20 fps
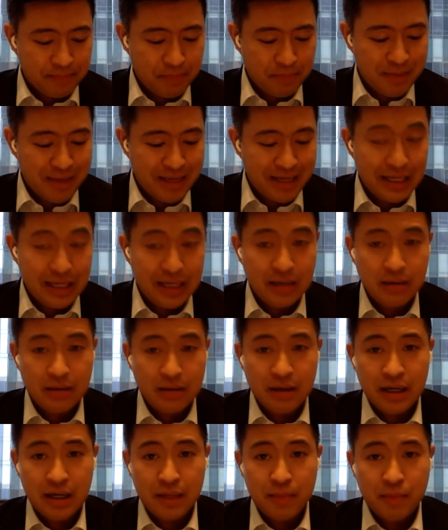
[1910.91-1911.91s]
Many
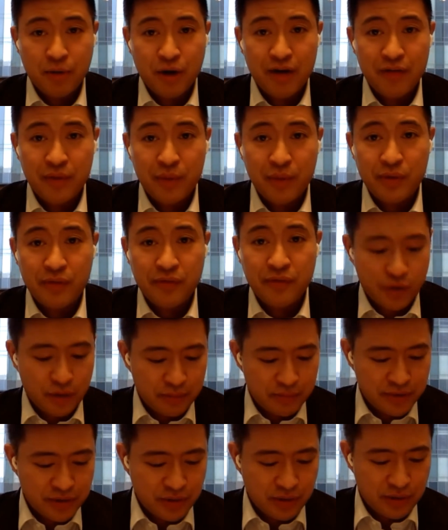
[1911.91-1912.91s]
private equity
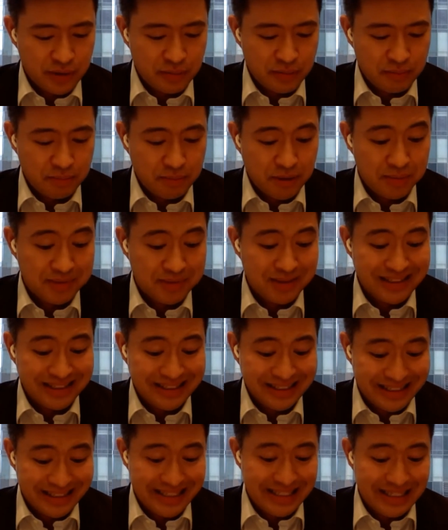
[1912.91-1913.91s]
firms are
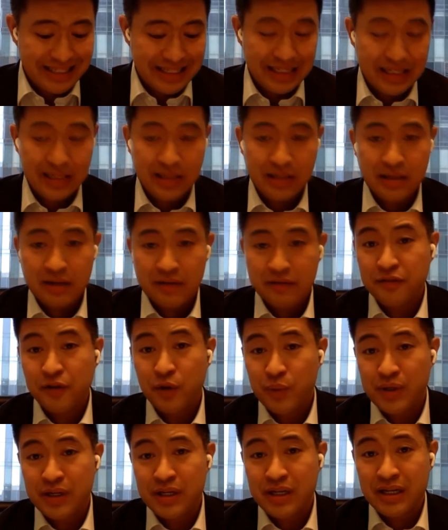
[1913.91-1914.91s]
publicly listed and
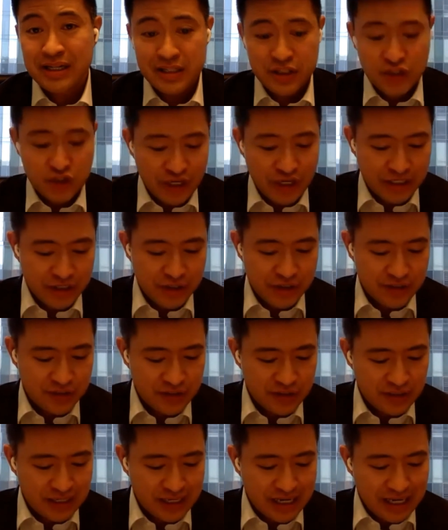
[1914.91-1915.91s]
floated on
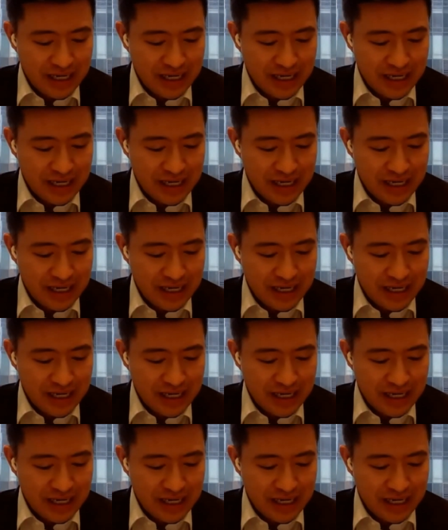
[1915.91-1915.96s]
exchanges.